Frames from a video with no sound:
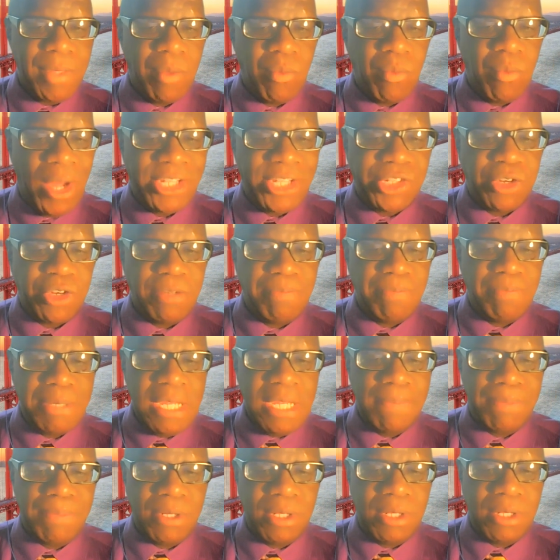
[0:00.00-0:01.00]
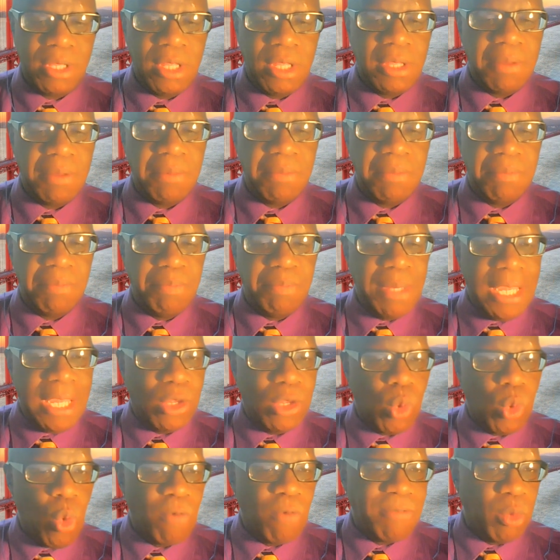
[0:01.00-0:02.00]
Western people
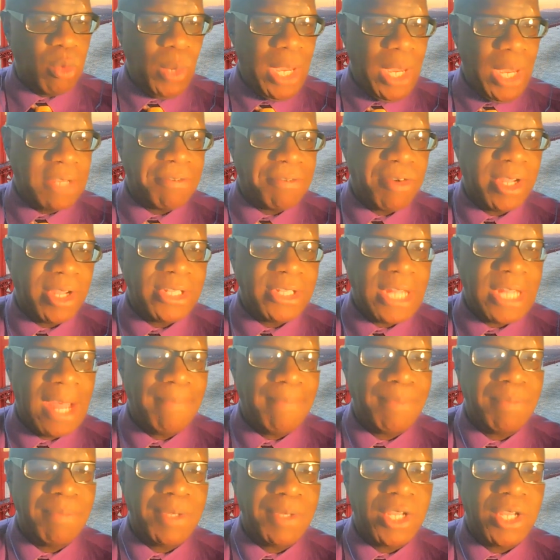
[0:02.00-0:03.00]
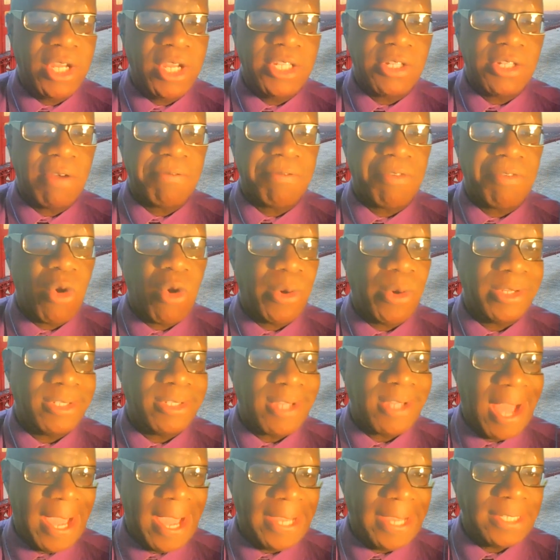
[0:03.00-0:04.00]
being overweight, for example, because of our
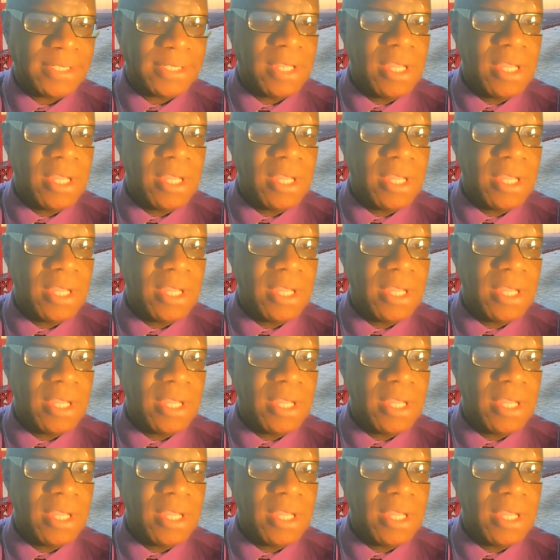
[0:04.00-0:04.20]
diet.